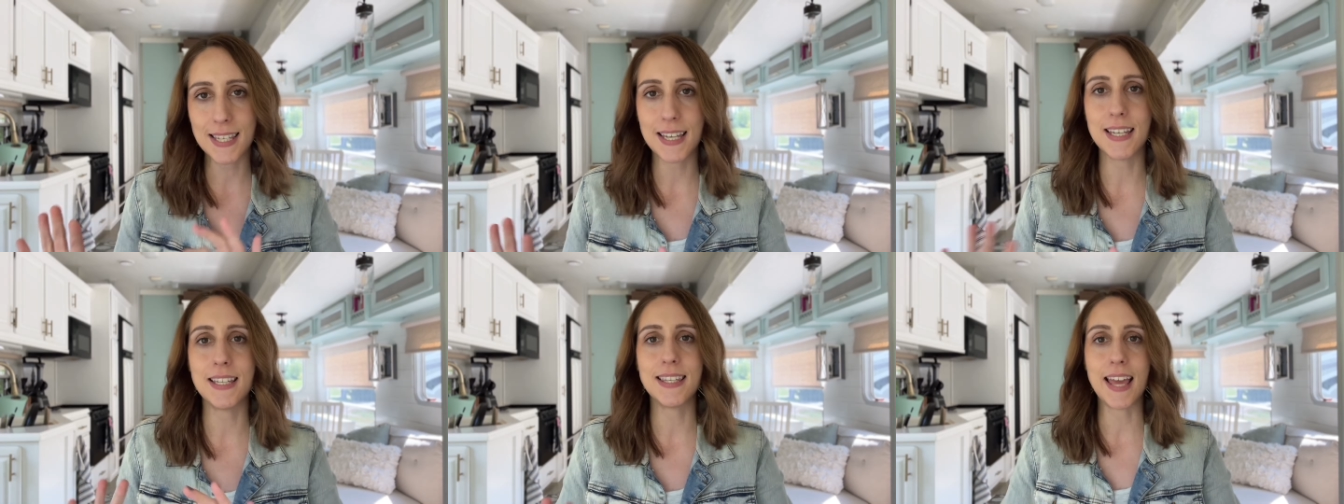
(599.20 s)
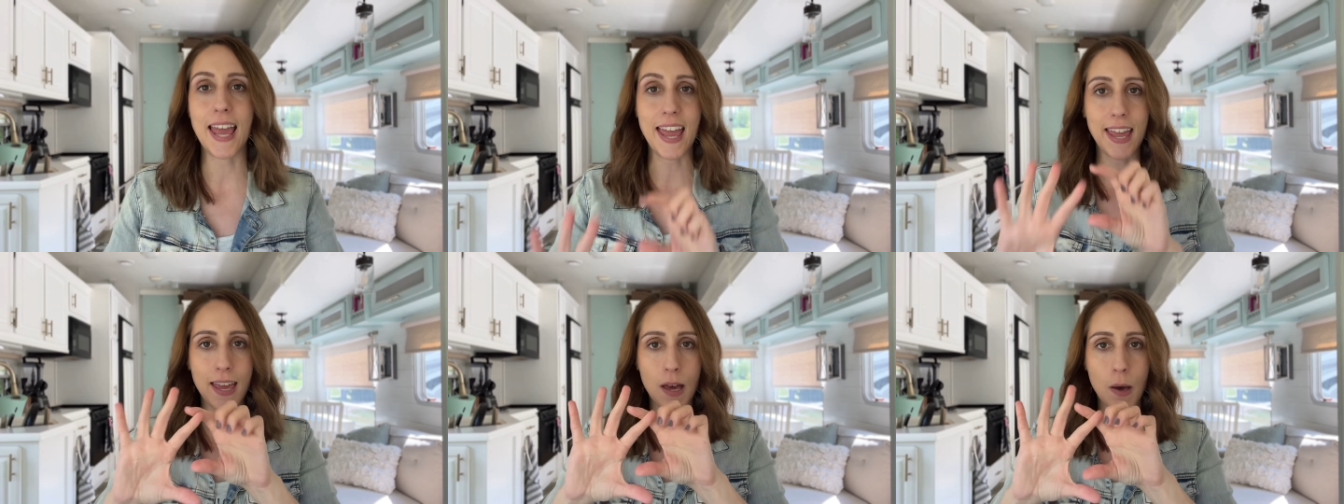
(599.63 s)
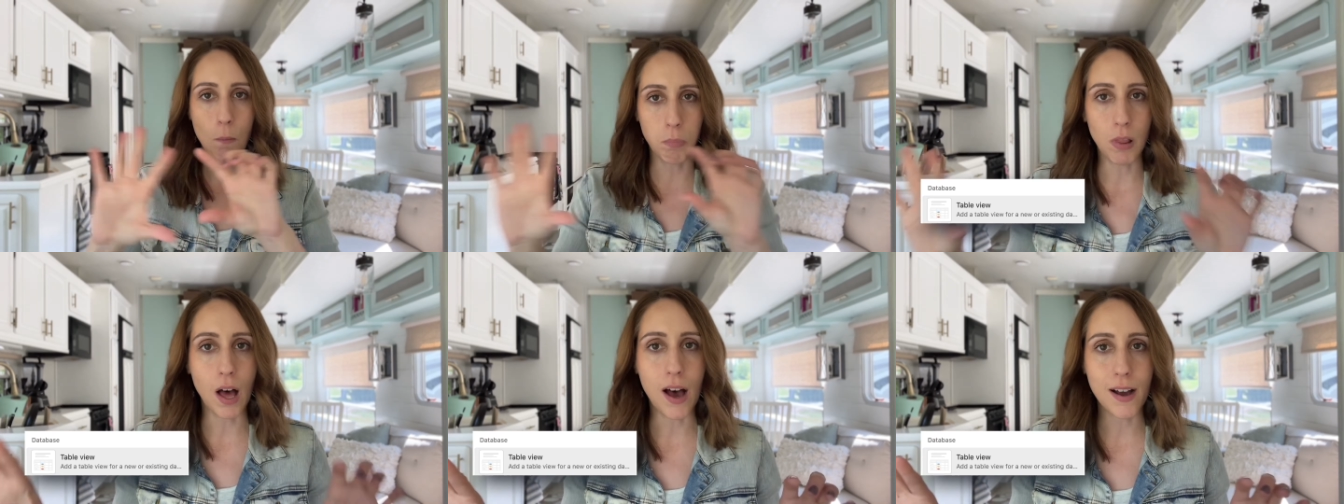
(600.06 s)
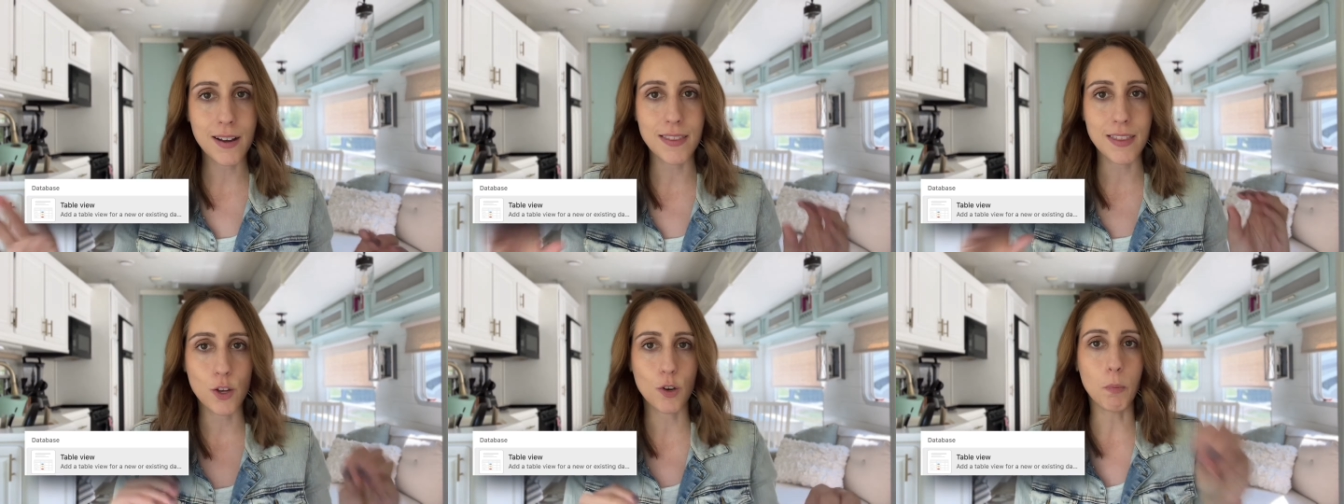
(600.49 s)
is a block
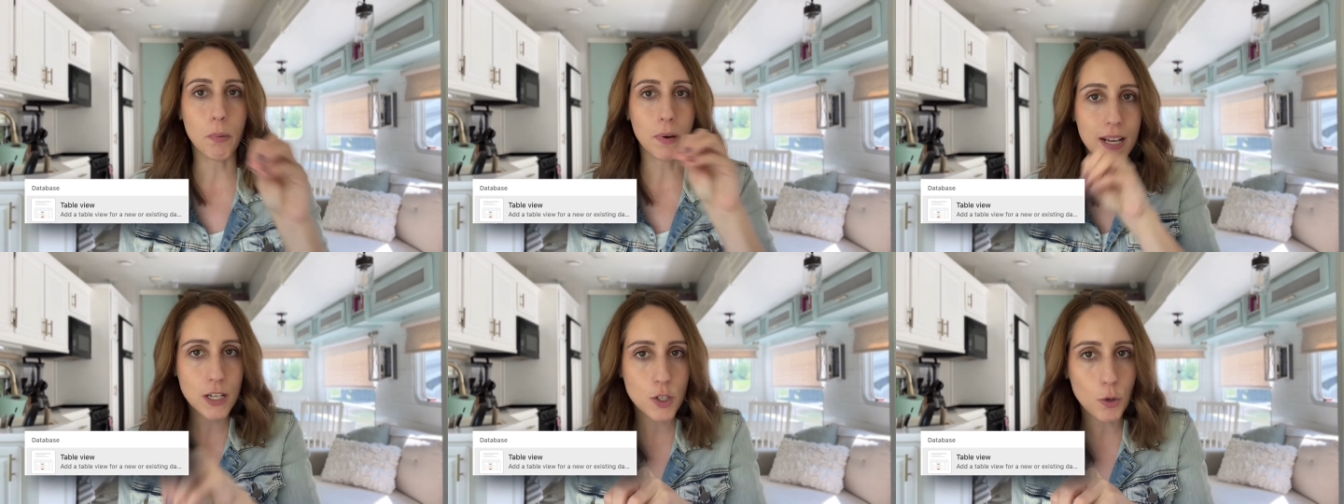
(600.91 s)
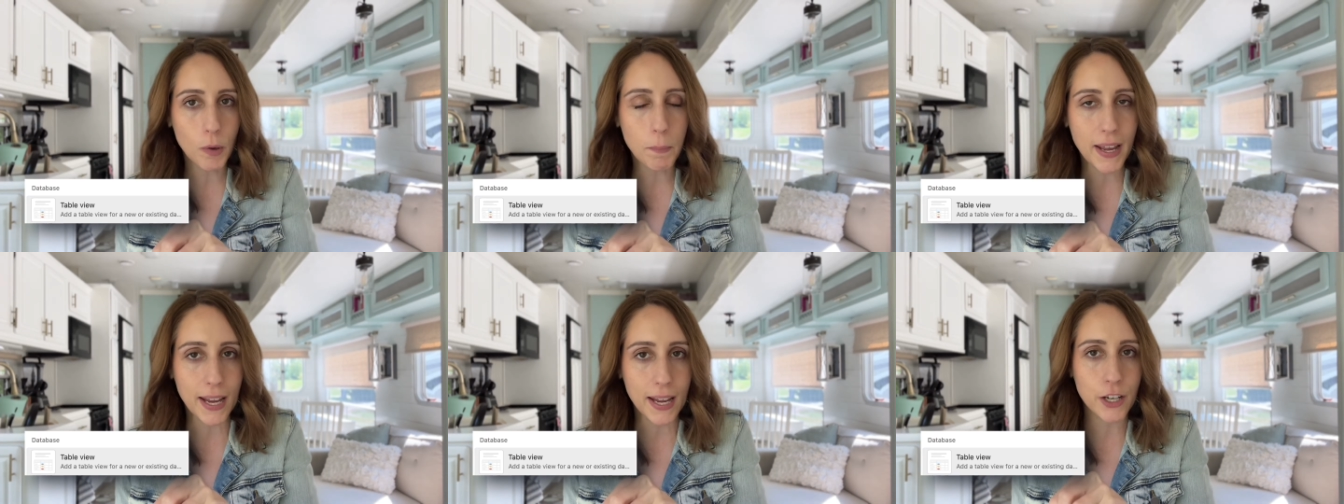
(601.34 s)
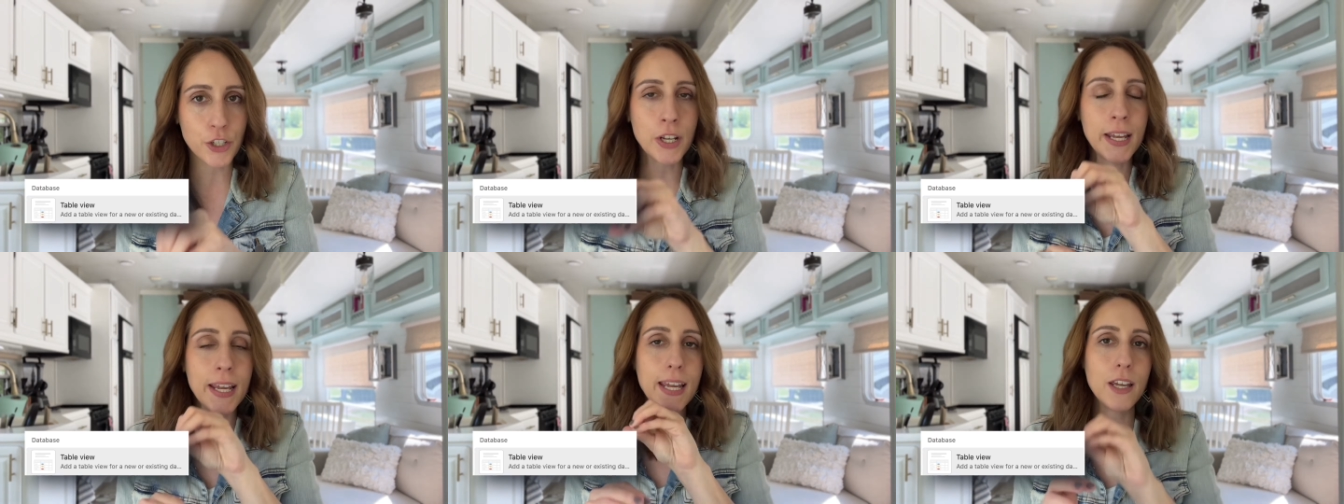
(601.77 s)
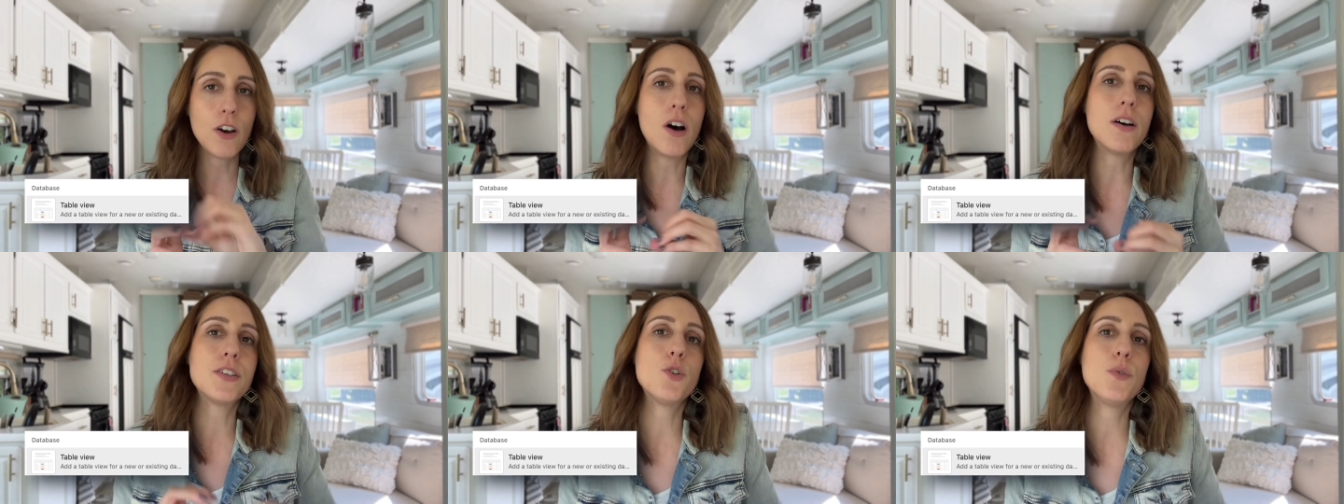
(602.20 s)
that you could put into a page, it
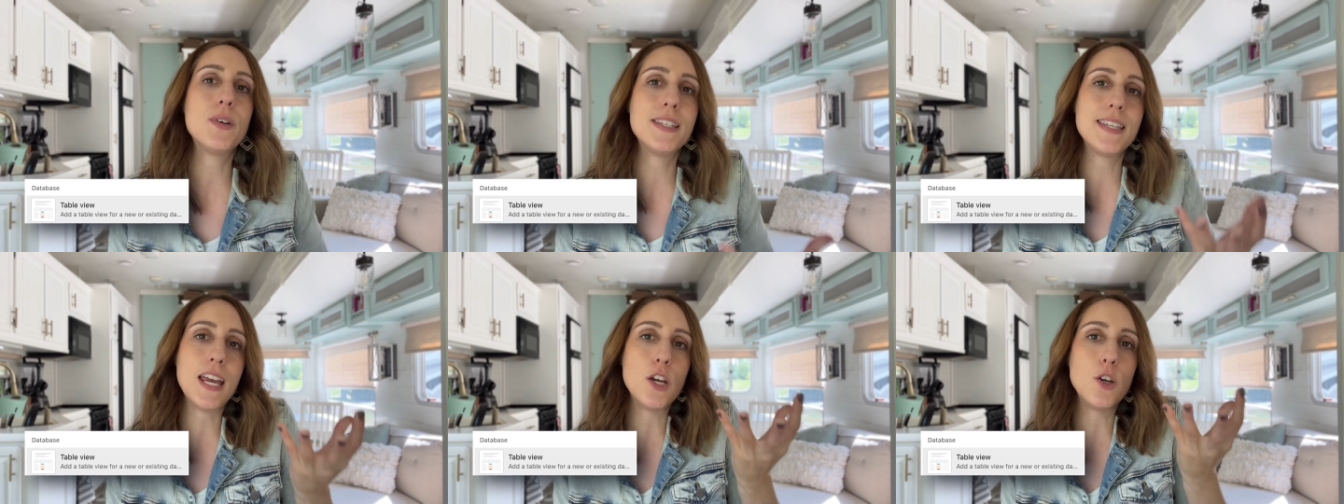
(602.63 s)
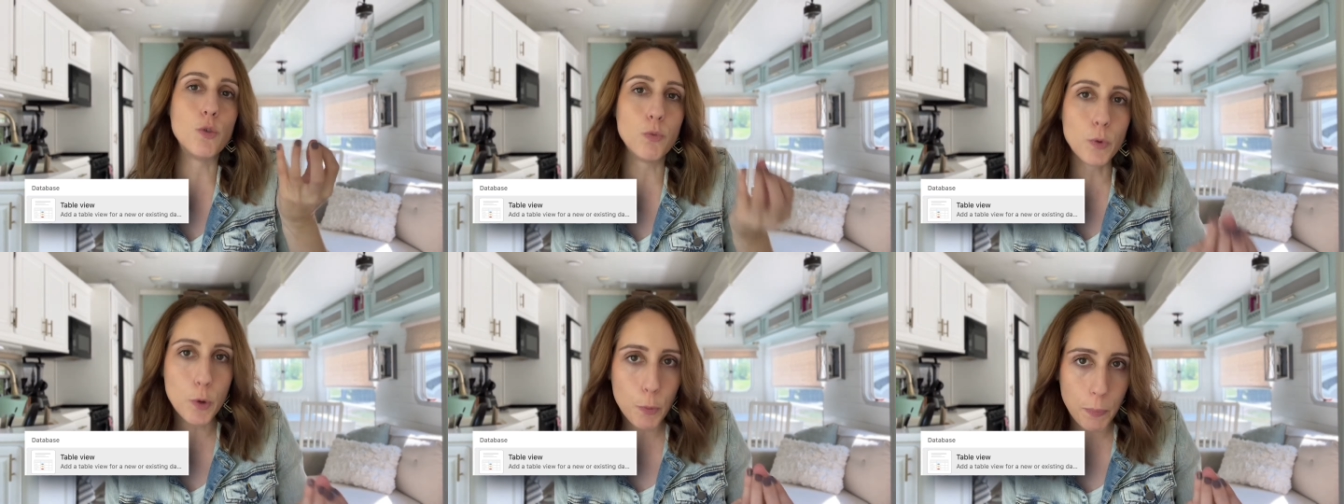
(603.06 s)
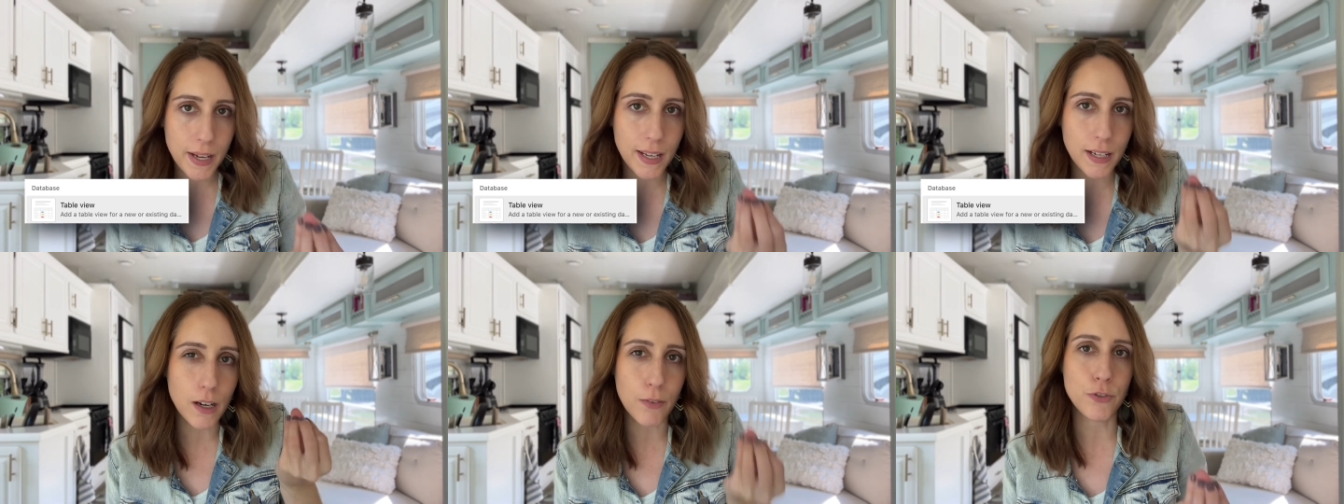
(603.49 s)
also is a grouping of